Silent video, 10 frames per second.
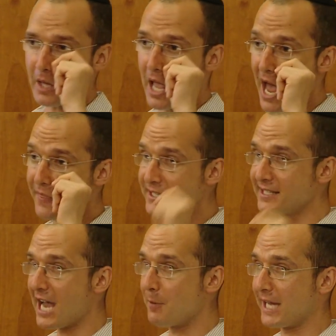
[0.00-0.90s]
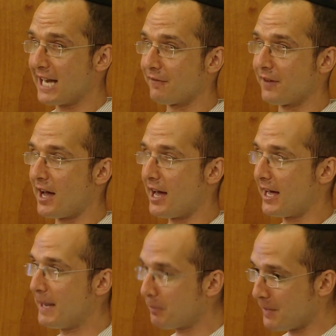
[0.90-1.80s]
And this is how we kind
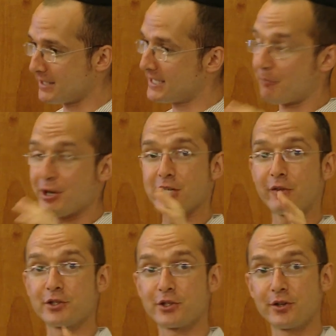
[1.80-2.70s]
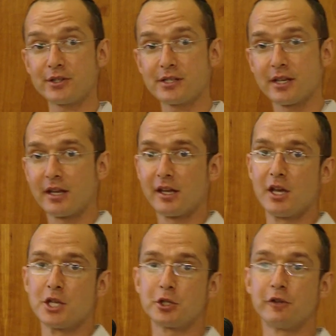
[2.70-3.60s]
of implement separation of concerns.
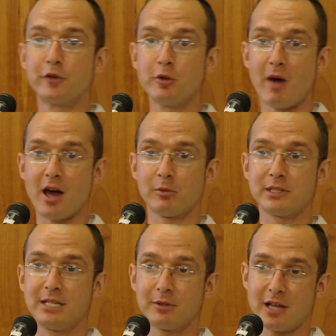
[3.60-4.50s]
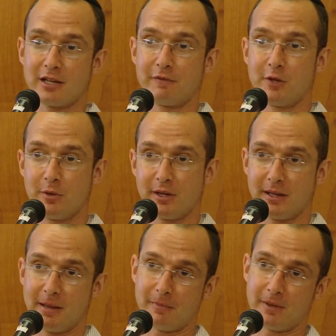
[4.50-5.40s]
So the view model will deal with a lot of the view
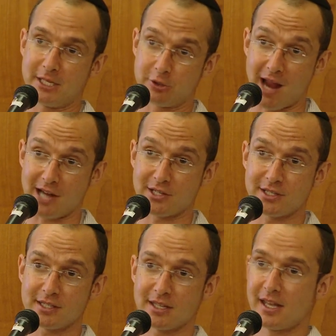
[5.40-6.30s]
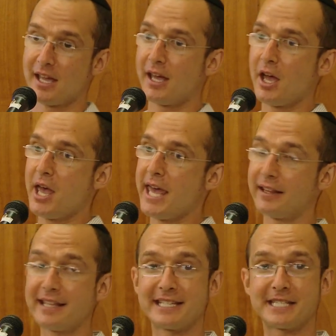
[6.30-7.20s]
interactions. It'll
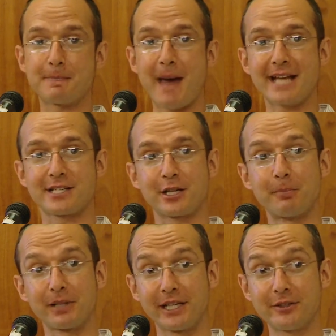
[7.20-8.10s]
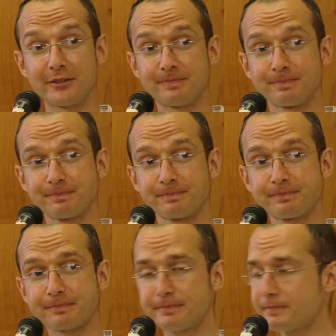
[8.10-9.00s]
then dispatch a completer.
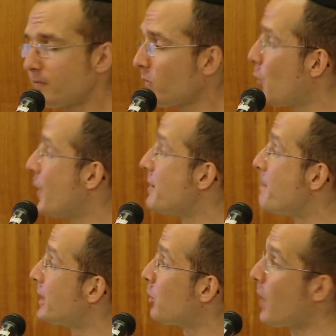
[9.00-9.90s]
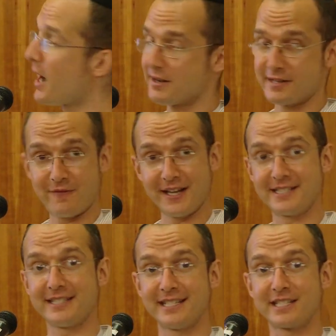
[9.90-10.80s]
When the middleware
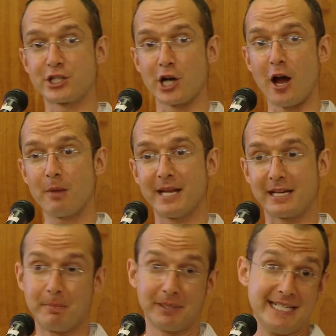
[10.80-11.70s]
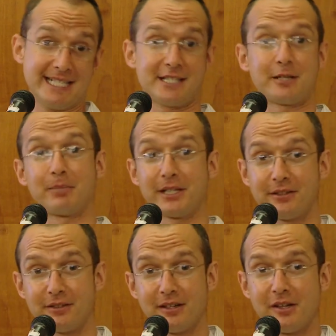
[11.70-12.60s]
finishes its job, it completes the
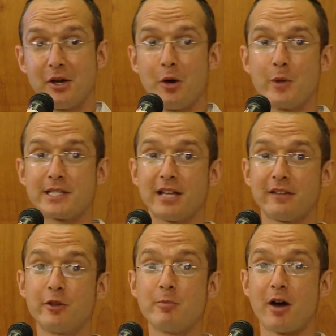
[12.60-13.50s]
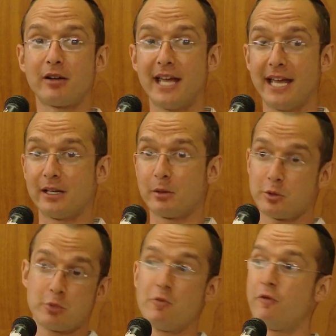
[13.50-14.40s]
completer, which tell the view model, hey,
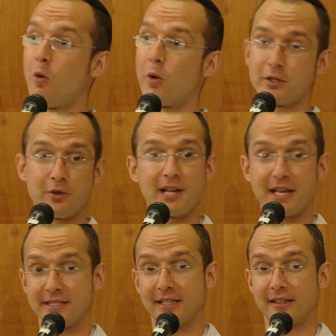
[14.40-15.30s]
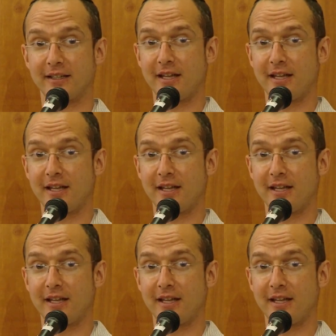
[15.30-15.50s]
move forward and do the next thing.